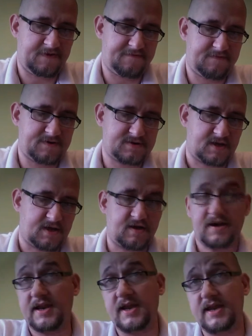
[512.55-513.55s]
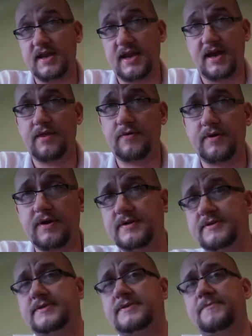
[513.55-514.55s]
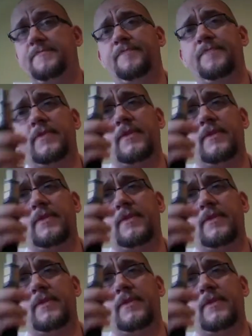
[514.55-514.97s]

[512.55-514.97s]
favorite holiday gums.